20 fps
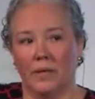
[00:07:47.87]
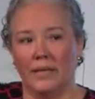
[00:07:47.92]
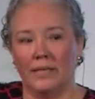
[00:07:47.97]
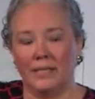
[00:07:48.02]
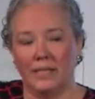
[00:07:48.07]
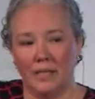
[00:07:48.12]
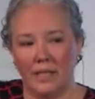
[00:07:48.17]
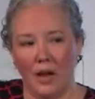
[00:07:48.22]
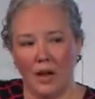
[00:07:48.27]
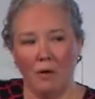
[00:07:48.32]

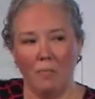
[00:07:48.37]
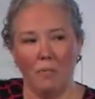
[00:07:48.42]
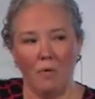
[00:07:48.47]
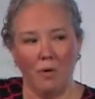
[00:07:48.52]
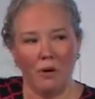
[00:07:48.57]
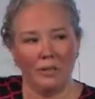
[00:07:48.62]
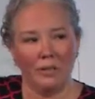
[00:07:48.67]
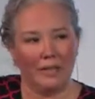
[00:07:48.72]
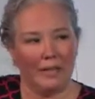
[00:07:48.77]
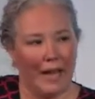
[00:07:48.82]
Is there
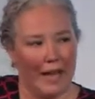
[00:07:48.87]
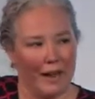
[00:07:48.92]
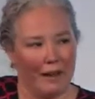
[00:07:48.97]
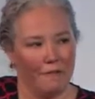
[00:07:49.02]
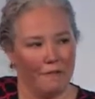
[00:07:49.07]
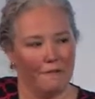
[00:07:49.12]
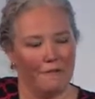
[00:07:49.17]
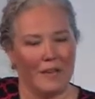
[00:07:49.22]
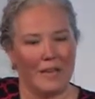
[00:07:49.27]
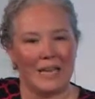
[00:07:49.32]
more
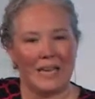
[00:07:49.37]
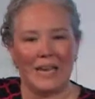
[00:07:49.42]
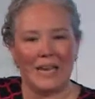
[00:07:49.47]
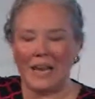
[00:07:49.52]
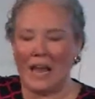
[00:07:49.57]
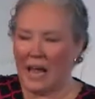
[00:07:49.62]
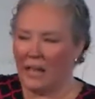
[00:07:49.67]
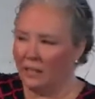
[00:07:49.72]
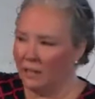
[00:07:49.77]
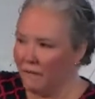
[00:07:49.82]
life in
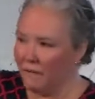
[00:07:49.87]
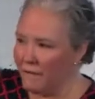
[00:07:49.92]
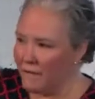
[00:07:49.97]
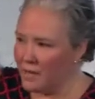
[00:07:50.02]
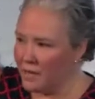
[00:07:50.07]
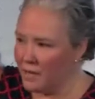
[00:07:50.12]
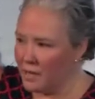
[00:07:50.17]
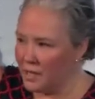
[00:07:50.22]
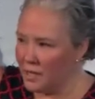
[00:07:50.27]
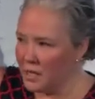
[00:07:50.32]
an
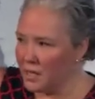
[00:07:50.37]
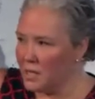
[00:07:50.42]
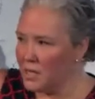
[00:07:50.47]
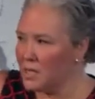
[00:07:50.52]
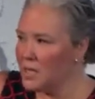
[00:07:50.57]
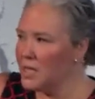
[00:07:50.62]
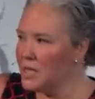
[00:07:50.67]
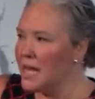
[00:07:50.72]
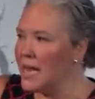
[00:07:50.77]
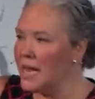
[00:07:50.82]
elephant
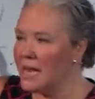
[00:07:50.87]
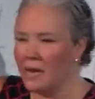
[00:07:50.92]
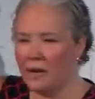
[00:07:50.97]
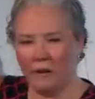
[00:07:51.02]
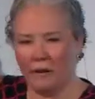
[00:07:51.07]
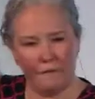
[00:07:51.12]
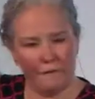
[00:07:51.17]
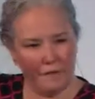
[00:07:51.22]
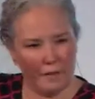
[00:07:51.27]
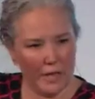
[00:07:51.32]
than
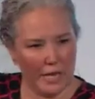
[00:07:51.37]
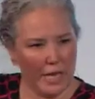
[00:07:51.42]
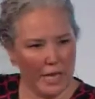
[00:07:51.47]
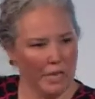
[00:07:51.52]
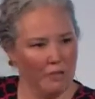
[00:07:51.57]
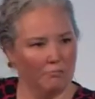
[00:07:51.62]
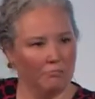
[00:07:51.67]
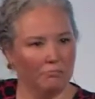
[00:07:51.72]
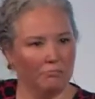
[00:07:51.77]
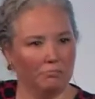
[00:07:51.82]
in a
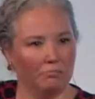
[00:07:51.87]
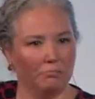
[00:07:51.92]
flea?